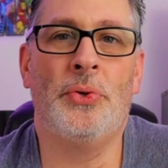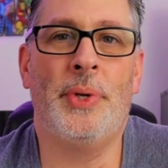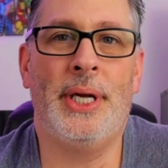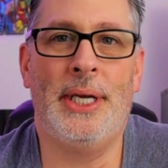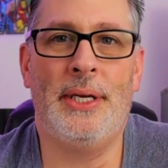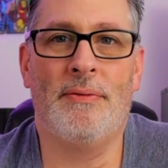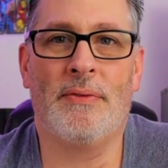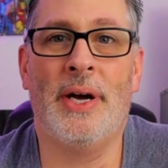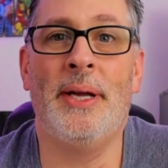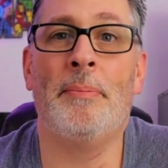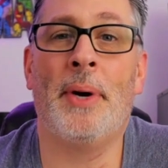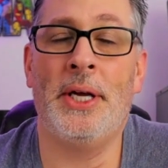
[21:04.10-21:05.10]
I'm
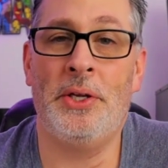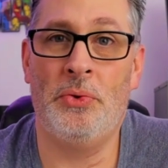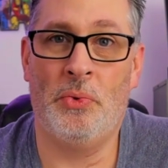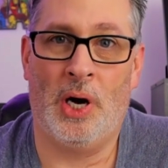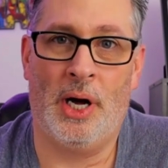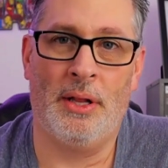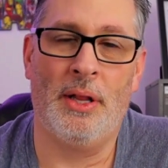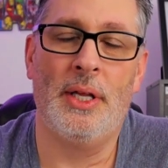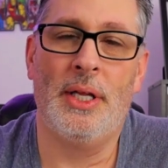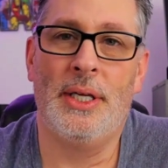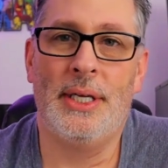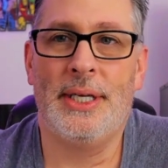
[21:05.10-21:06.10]
doing right by you
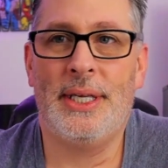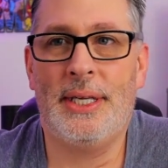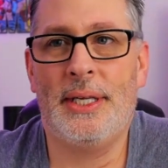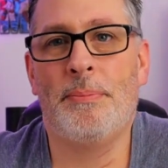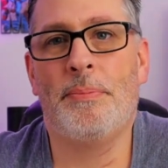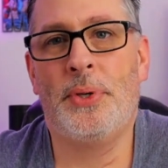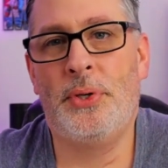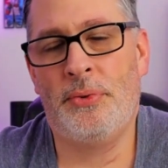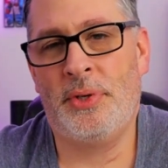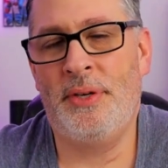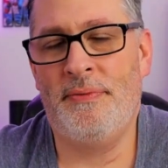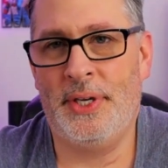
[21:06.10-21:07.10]
all,
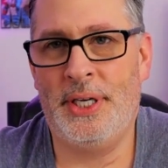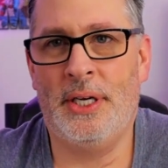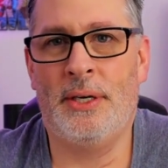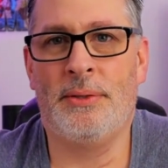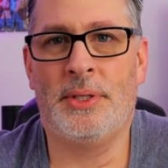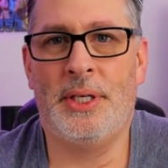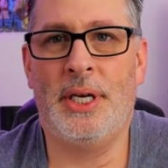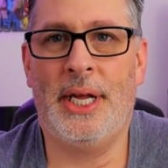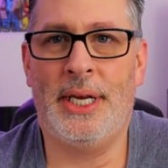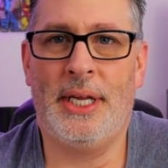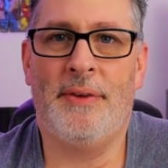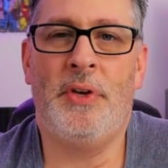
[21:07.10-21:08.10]
producing videos
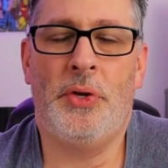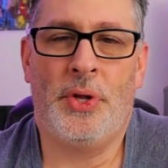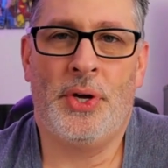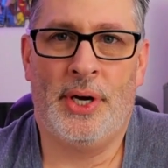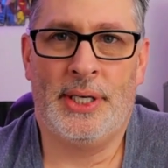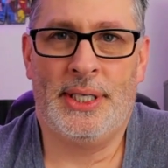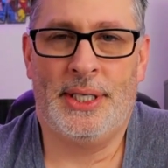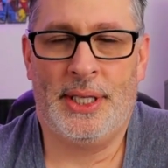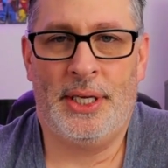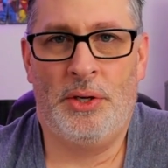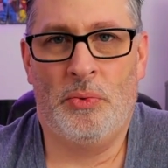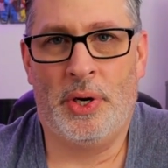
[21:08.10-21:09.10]
and giving you the
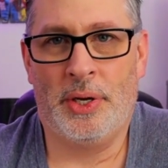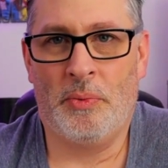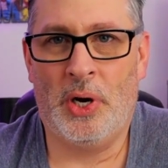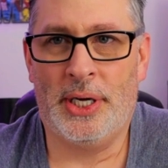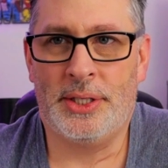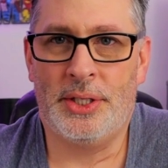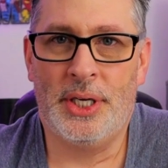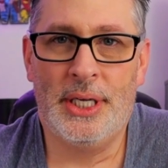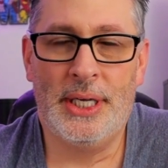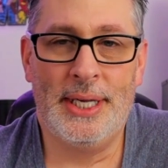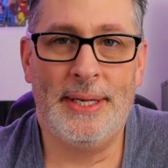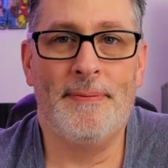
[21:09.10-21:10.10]
content that you want to
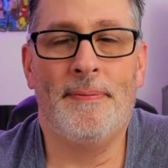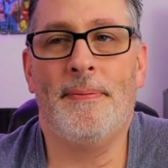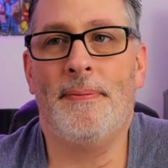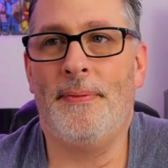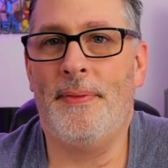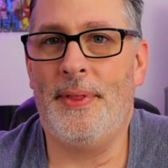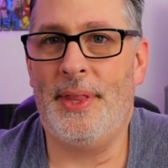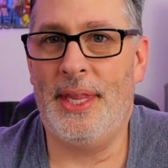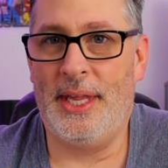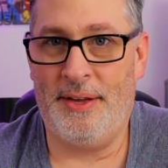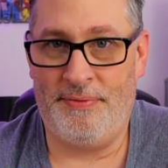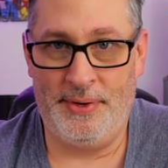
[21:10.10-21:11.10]
watch.
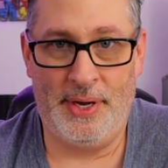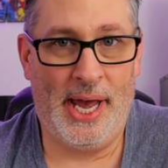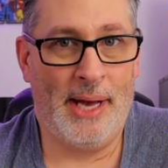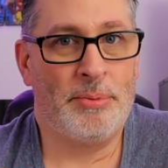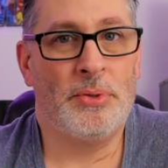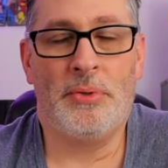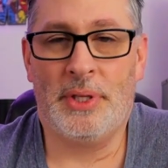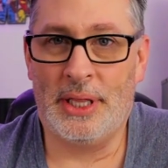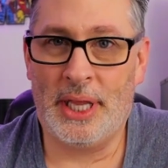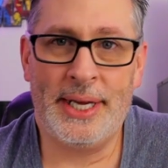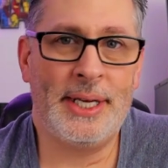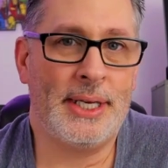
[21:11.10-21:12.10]
If you
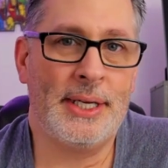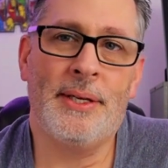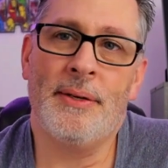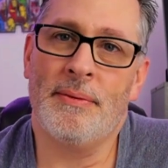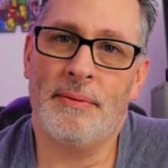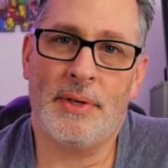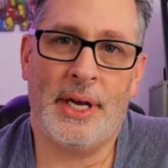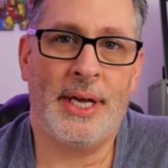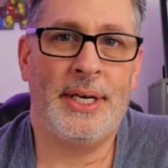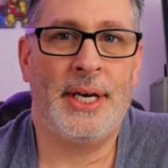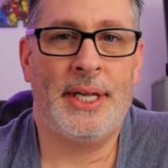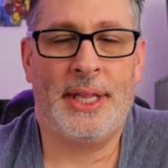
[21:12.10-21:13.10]
absolutely liked it,
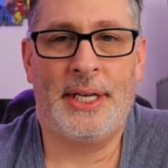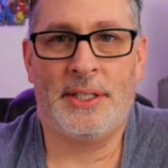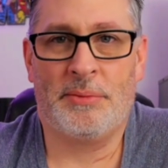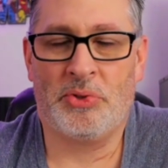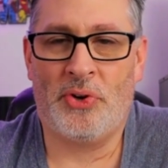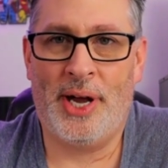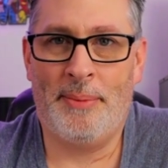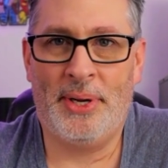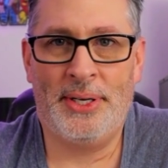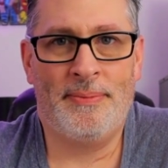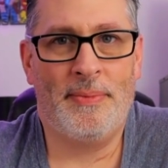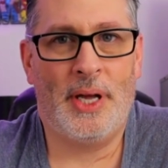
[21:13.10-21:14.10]
go ahead and hit that
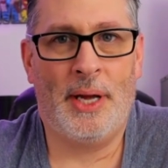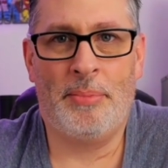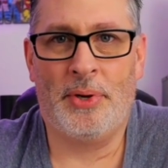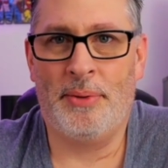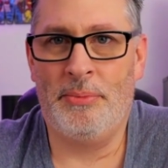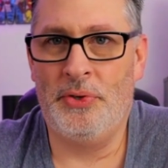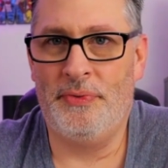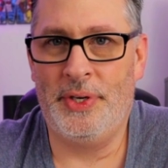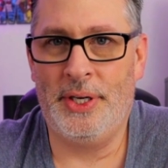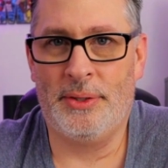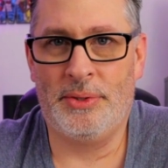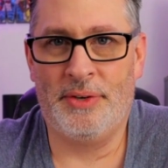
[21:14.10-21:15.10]
subscribe button. I put up
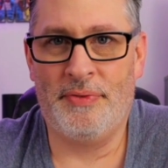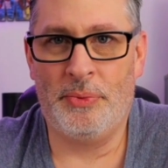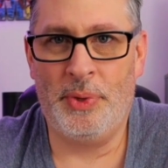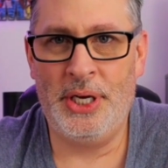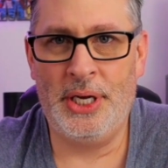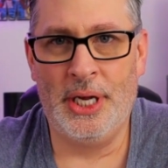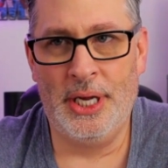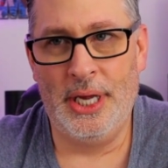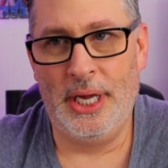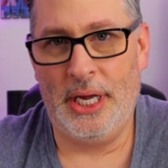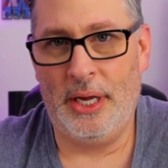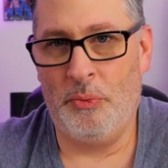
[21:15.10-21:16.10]
new videos every week,
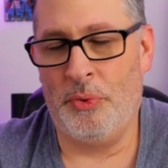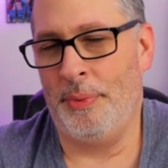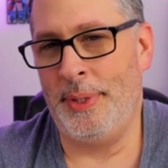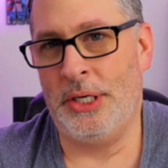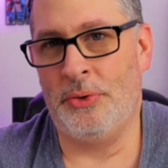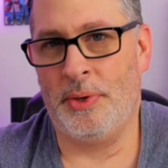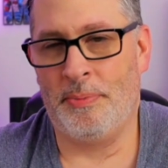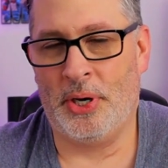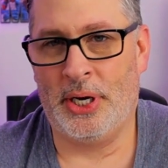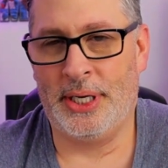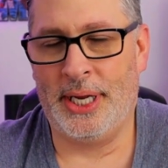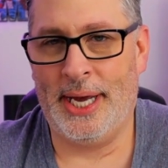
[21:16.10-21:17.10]
and we'll be
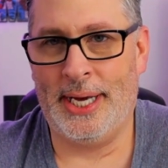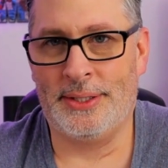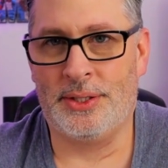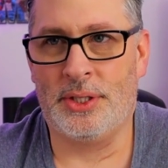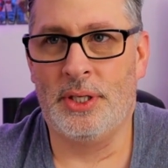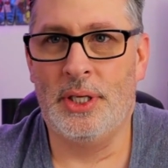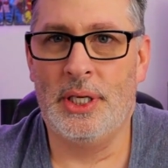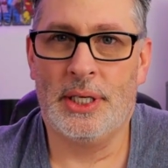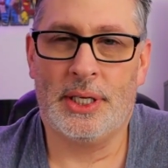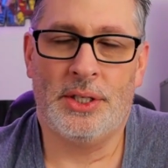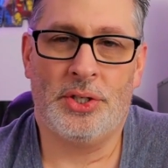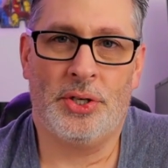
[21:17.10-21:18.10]
doing podcasts
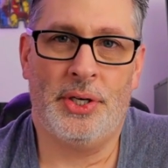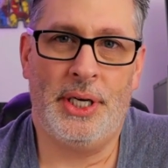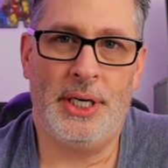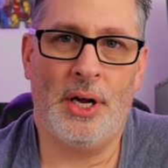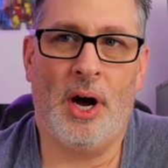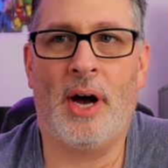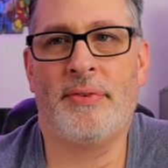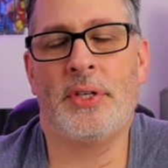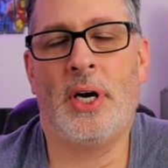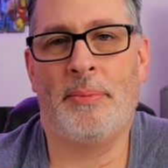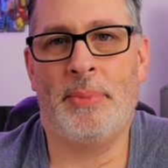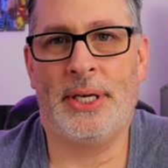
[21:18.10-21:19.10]
concerning
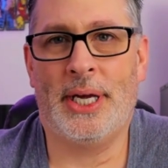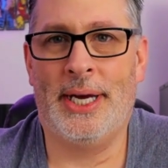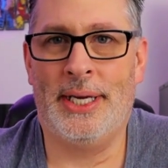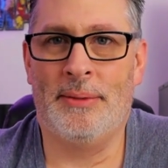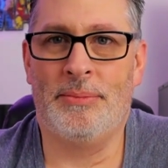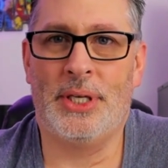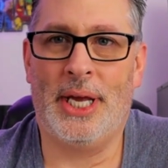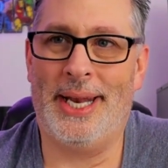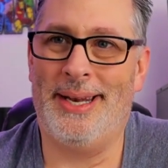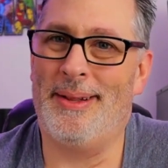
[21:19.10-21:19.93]
off-topic items.